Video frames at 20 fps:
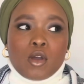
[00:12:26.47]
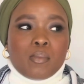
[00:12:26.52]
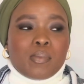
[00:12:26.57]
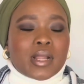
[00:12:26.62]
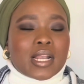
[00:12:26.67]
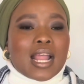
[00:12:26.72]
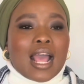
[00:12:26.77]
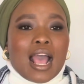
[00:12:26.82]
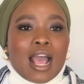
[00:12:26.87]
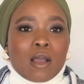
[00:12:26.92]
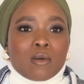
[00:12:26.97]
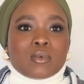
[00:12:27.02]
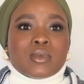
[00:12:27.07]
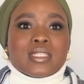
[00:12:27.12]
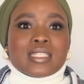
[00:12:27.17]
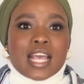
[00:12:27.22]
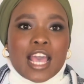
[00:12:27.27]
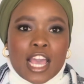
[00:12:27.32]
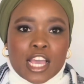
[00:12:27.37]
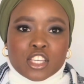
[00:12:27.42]
but I
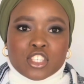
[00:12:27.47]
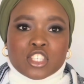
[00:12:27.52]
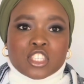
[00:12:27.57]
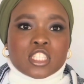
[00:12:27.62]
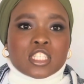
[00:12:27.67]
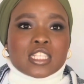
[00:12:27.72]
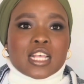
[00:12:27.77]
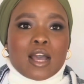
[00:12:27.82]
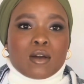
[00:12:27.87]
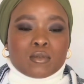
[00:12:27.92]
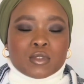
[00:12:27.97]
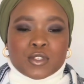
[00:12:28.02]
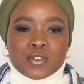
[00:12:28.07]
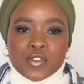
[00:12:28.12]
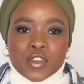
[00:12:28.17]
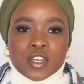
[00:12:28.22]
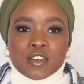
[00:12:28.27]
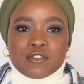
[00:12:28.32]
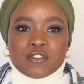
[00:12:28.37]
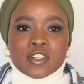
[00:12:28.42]
was anxious, I was
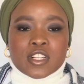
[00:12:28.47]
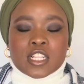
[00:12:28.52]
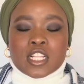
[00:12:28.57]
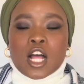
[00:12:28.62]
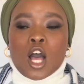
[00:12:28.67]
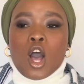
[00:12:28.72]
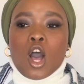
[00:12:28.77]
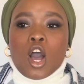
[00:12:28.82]
fearful